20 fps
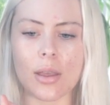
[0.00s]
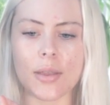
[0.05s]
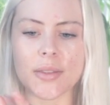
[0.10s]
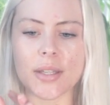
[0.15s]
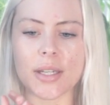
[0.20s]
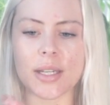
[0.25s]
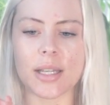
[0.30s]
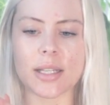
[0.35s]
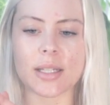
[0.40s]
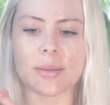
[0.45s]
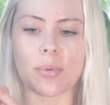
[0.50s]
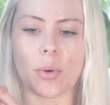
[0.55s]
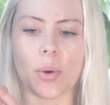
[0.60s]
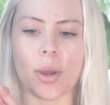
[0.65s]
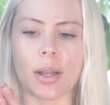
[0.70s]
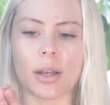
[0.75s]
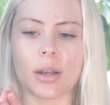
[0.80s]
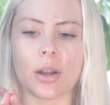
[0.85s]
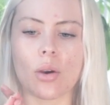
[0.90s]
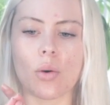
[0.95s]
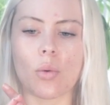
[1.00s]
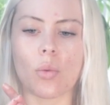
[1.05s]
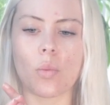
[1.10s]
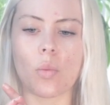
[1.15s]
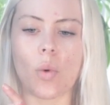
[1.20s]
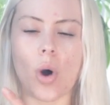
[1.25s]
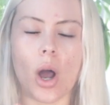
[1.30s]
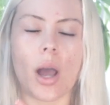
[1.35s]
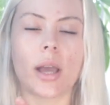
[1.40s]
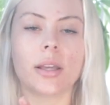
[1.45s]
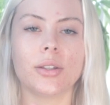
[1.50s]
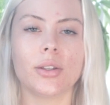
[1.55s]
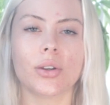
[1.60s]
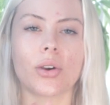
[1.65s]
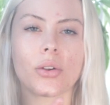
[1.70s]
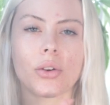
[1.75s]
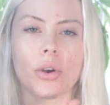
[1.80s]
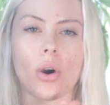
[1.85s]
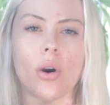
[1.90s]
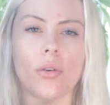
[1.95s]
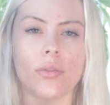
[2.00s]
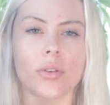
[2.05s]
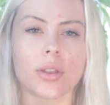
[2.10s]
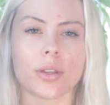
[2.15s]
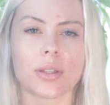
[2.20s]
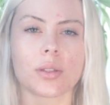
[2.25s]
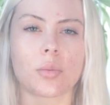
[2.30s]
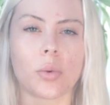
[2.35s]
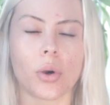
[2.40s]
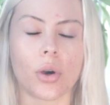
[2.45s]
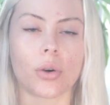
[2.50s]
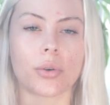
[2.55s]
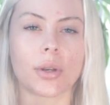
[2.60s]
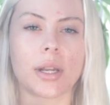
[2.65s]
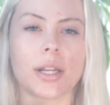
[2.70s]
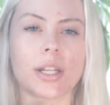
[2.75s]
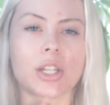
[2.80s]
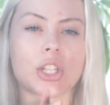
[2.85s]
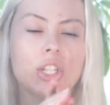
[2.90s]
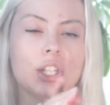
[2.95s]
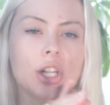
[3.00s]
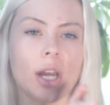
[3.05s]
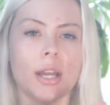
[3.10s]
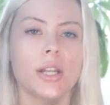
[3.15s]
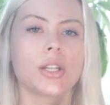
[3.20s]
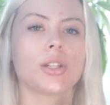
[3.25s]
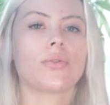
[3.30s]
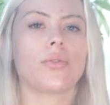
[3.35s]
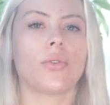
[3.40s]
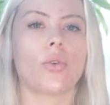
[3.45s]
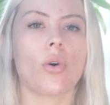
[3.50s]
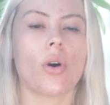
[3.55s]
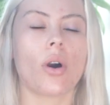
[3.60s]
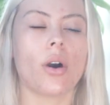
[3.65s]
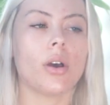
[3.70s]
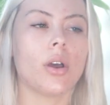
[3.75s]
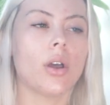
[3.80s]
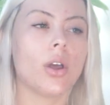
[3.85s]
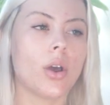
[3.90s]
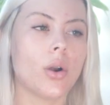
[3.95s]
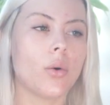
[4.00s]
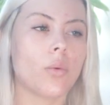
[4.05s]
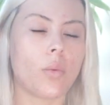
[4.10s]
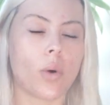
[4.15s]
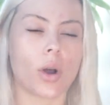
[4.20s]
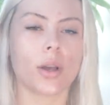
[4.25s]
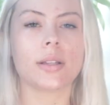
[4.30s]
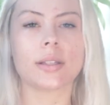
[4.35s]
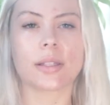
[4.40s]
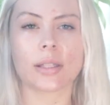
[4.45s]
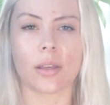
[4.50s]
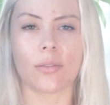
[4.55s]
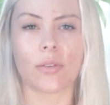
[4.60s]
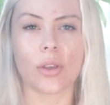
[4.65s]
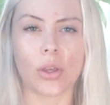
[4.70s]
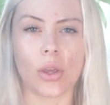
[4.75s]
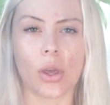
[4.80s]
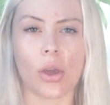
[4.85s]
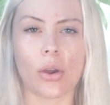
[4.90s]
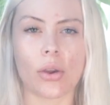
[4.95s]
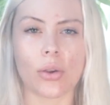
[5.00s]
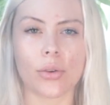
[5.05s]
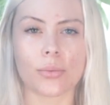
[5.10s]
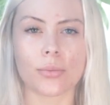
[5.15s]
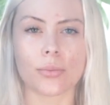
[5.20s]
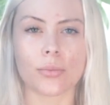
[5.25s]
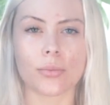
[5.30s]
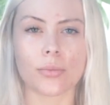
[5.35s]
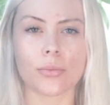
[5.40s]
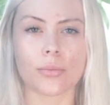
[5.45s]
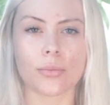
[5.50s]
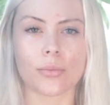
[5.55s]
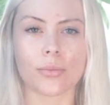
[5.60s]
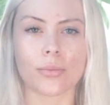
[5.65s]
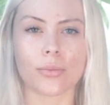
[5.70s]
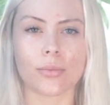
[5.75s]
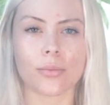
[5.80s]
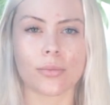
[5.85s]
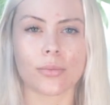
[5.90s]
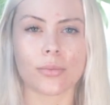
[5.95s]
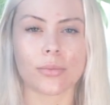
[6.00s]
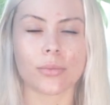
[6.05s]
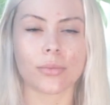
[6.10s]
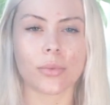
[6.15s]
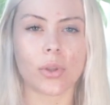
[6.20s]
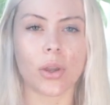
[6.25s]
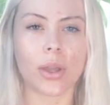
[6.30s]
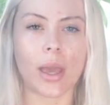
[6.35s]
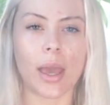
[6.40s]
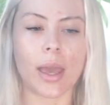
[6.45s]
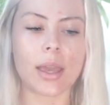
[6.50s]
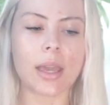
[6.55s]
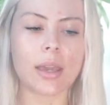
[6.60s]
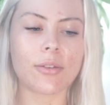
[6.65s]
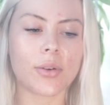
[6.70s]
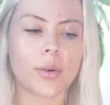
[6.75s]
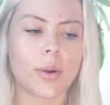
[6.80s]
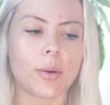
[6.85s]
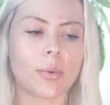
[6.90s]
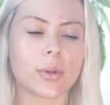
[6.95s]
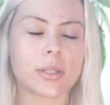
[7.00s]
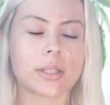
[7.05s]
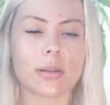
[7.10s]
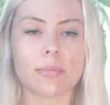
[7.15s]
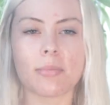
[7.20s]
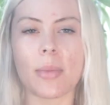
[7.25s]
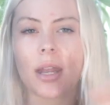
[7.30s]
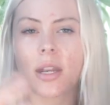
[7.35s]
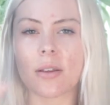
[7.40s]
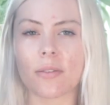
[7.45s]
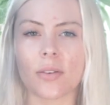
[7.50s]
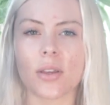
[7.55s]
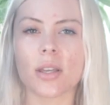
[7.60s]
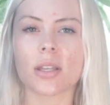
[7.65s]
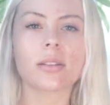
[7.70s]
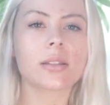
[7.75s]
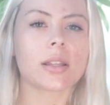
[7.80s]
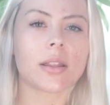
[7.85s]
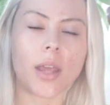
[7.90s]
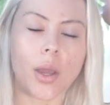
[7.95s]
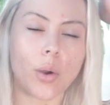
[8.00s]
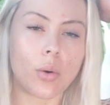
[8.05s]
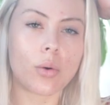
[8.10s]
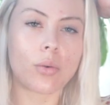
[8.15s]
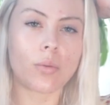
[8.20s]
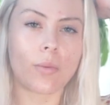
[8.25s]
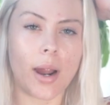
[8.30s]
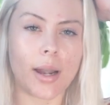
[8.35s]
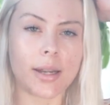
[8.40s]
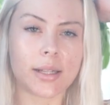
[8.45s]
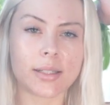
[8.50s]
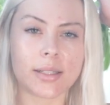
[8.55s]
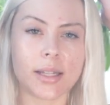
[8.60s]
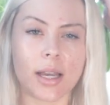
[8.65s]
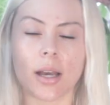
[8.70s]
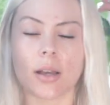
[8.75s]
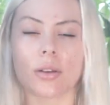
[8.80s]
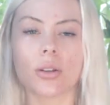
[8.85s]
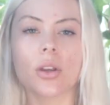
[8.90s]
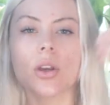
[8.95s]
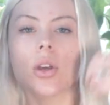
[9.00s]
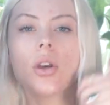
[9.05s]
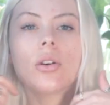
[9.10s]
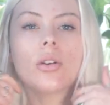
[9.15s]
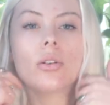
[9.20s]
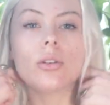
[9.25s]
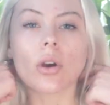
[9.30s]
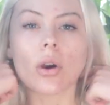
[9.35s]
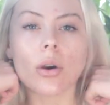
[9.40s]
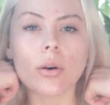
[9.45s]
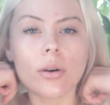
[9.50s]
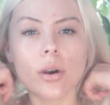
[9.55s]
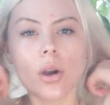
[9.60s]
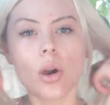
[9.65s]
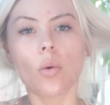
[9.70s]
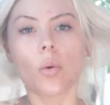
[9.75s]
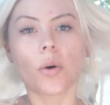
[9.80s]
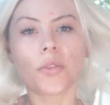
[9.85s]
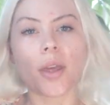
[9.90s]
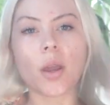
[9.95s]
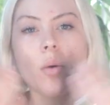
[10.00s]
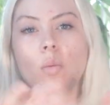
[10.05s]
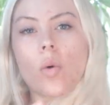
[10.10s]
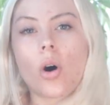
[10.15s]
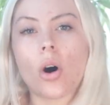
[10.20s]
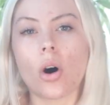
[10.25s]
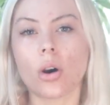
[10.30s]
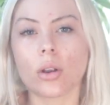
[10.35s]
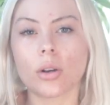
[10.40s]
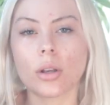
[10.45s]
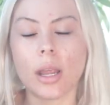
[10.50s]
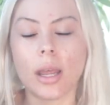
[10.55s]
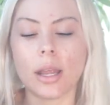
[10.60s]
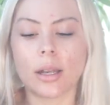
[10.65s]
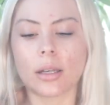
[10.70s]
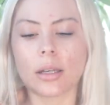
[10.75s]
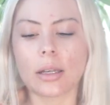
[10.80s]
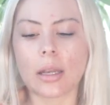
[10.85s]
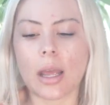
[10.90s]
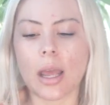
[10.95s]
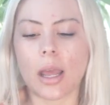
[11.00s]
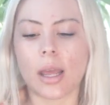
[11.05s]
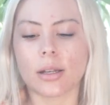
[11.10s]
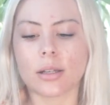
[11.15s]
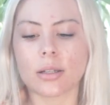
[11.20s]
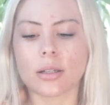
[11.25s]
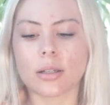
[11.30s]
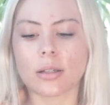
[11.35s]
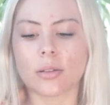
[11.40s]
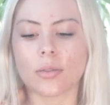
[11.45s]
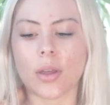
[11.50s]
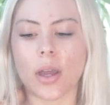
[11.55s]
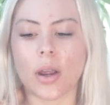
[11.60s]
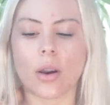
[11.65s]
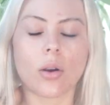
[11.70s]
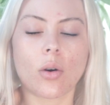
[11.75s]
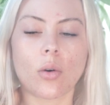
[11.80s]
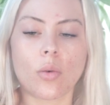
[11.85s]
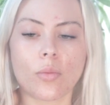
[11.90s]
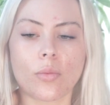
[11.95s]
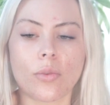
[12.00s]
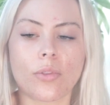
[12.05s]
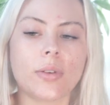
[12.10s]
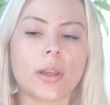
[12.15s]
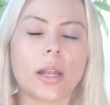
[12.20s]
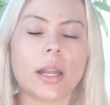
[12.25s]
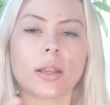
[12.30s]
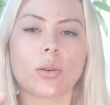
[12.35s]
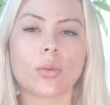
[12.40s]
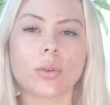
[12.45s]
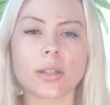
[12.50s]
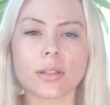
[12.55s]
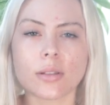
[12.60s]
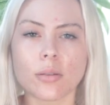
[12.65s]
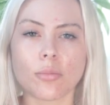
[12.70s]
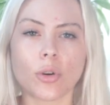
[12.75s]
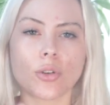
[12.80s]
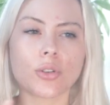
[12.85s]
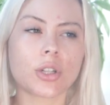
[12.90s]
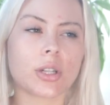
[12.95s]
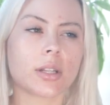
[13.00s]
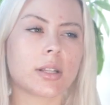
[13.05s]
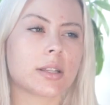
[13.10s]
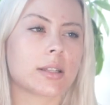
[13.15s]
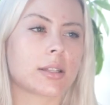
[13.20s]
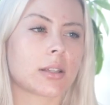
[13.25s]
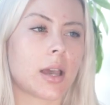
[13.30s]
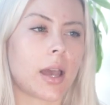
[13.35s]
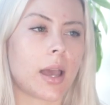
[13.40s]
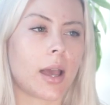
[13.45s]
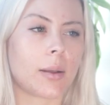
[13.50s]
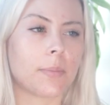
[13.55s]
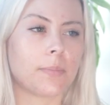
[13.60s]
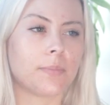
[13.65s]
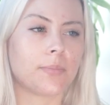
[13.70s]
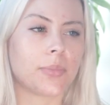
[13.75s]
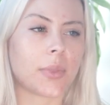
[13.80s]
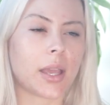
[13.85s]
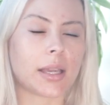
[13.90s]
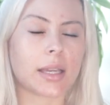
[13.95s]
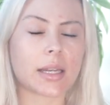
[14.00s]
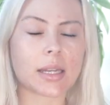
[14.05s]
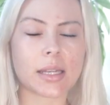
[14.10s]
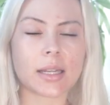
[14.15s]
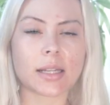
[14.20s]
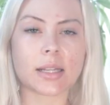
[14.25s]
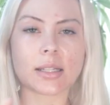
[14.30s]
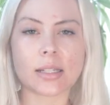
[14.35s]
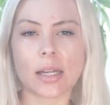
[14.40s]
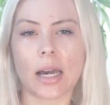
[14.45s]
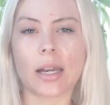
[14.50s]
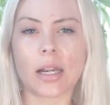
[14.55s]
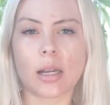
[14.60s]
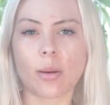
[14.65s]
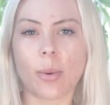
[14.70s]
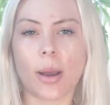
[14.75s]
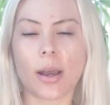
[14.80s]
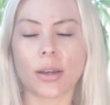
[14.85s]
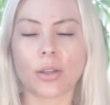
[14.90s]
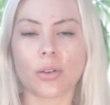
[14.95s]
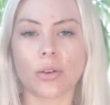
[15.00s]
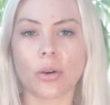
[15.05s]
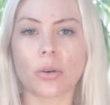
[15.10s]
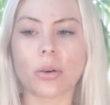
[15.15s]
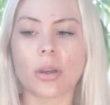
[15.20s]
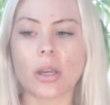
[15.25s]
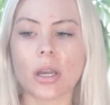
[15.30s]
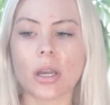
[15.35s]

next point, what are you going to offer this world in exchange for what it's giving you? Okay, everyone wants to manifest, and they're all writing down, you know, what they want, and they're feeling all these emotions, and getting excited about, you know,